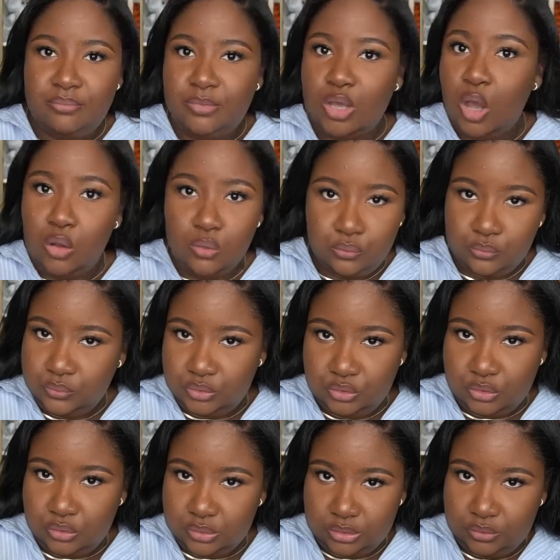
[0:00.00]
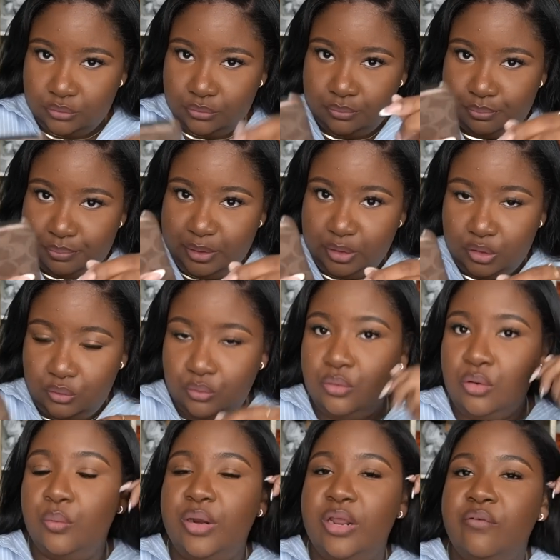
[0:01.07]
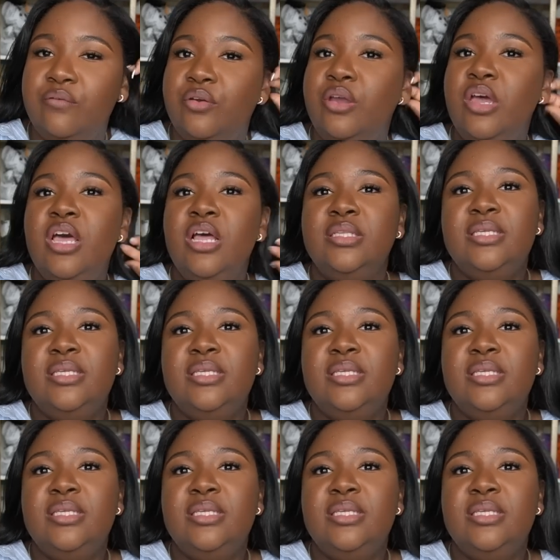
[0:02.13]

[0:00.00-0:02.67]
holes, you know, the little buckle or whatever,